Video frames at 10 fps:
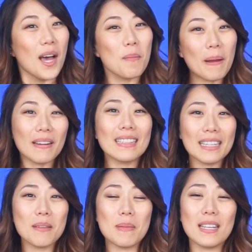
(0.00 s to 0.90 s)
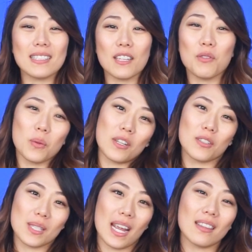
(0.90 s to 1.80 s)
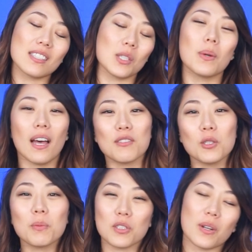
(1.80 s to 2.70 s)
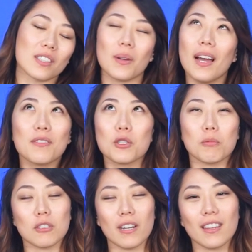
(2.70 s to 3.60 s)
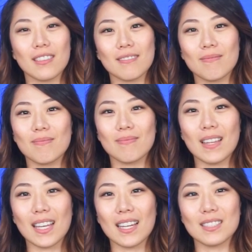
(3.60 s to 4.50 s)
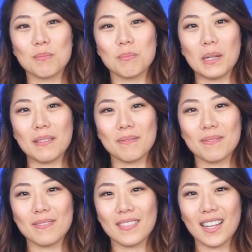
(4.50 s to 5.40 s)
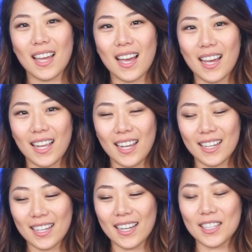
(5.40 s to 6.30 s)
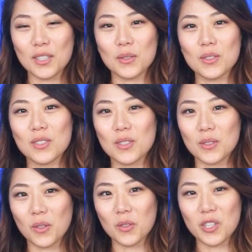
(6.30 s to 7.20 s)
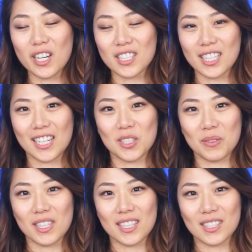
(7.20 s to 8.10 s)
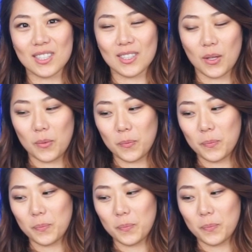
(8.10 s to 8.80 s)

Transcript: Apparently it means if you understand this, you will have super strength. So I have super strength, I guess, but I kind of used Google Translate to read this, so.